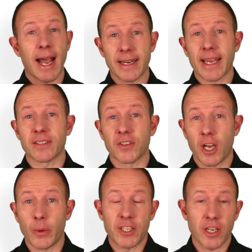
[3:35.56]
and get to
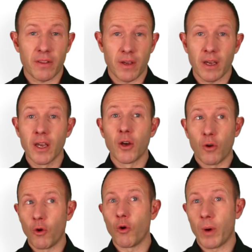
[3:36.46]
know each other
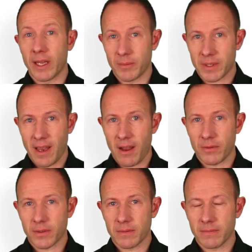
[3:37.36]
all by
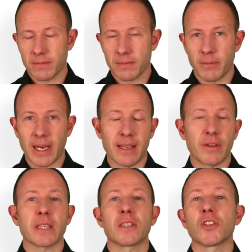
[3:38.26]
themselves. By
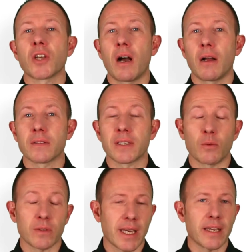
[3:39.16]
leaving it to chance, it
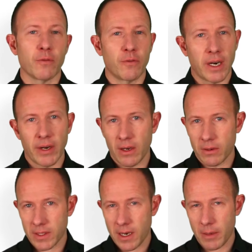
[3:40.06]
will take a very
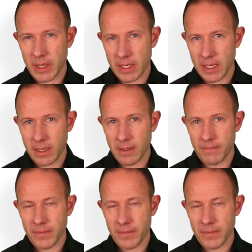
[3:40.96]
long time indeed.